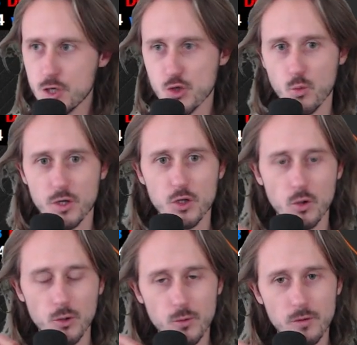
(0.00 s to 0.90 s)
So what
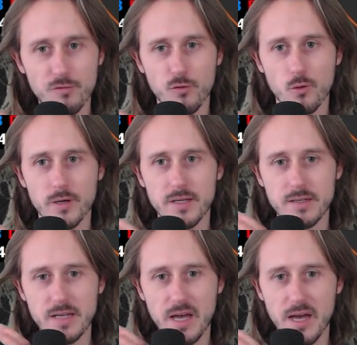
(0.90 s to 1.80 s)
you're looking for in
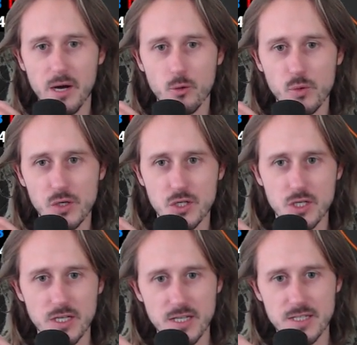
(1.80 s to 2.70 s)
the air
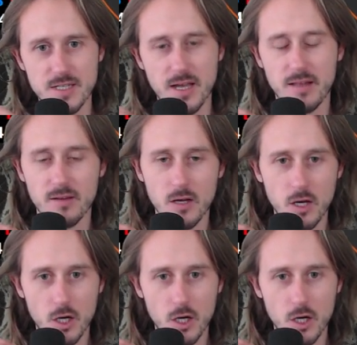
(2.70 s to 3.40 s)
region is that